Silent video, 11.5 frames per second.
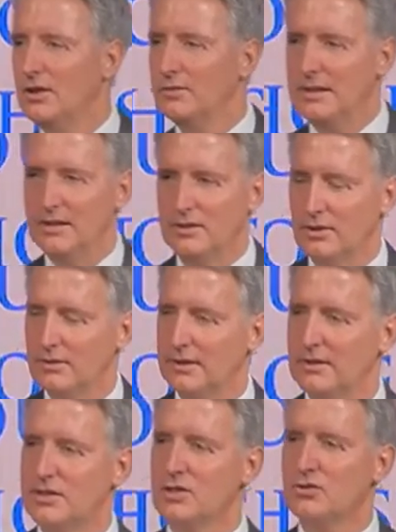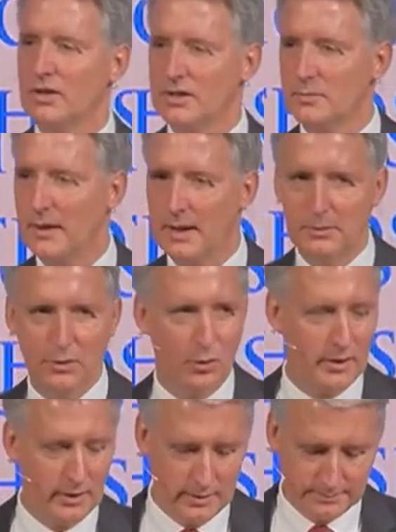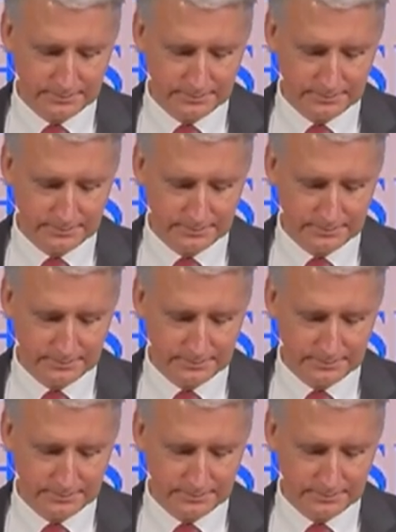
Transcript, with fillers: don't need to turn there. Just trust me. I'm a lawyer.